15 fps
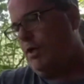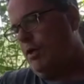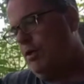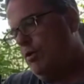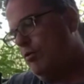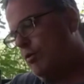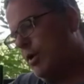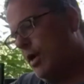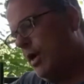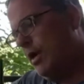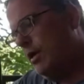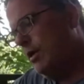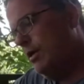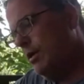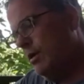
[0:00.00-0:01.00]
You
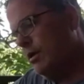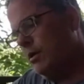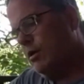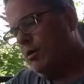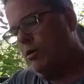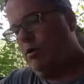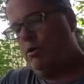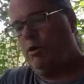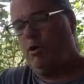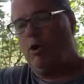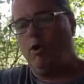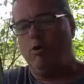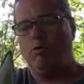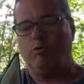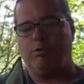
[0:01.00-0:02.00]
can
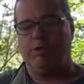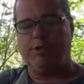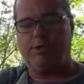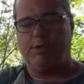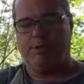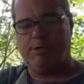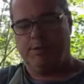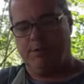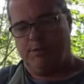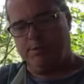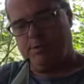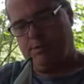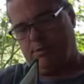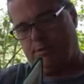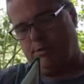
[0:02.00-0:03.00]
load
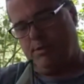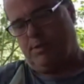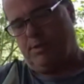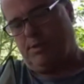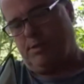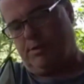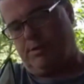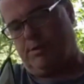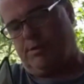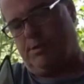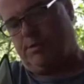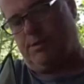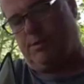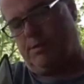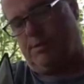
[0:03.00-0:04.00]
the
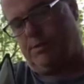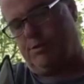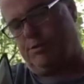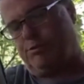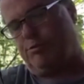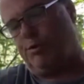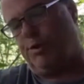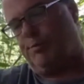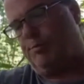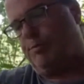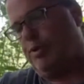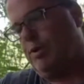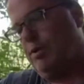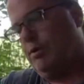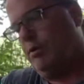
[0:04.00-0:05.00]
strip
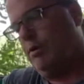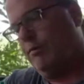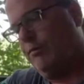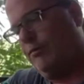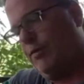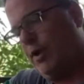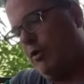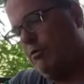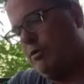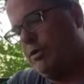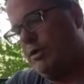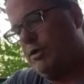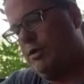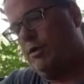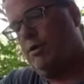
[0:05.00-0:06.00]
of felt
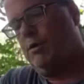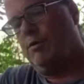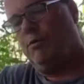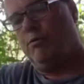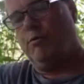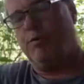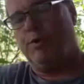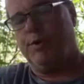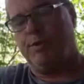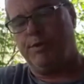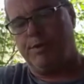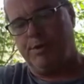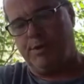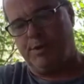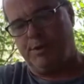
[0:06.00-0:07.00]
with
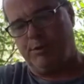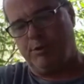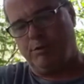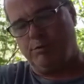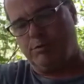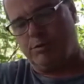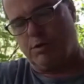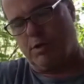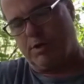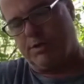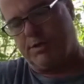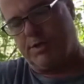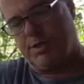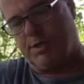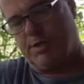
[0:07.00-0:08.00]

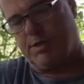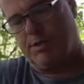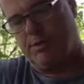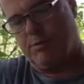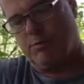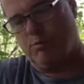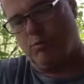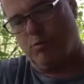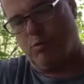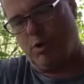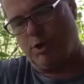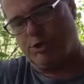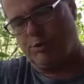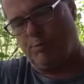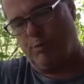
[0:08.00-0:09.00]
non-toxic
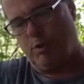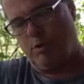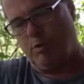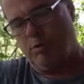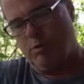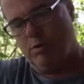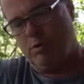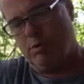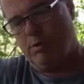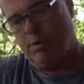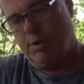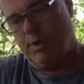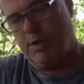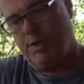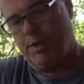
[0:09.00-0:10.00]
washable
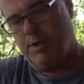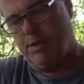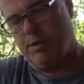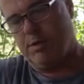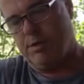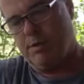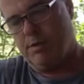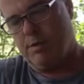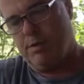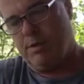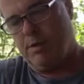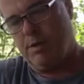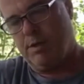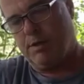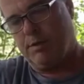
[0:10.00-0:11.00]
ink
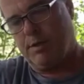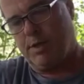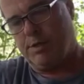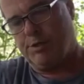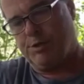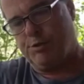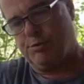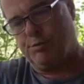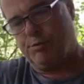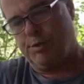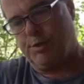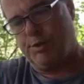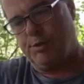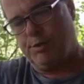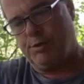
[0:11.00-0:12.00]
that
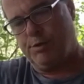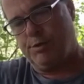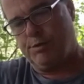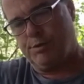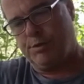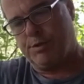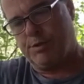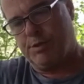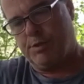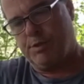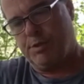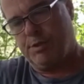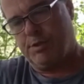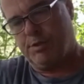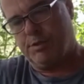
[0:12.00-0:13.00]
children use
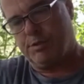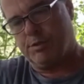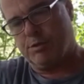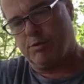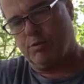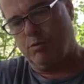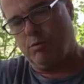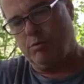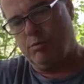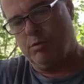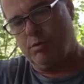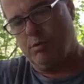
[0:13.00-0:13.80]
in school.